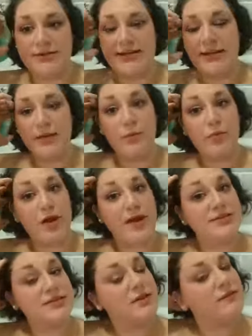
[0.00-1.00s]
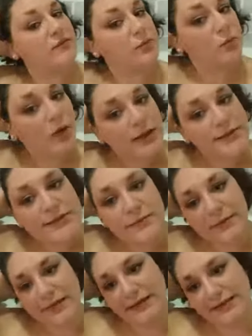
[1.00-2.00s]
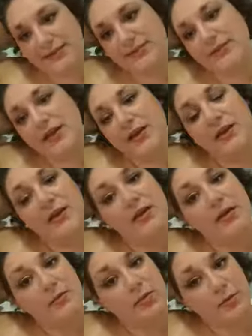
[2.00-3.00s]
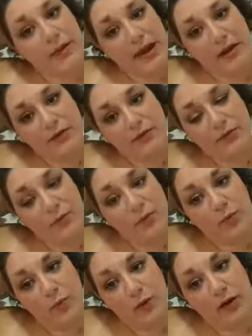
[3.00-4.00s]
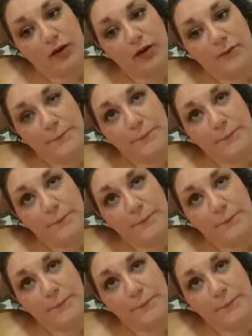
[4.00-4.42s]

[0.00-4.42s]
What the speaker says: Taylor Press, if you want peace, prepare for war.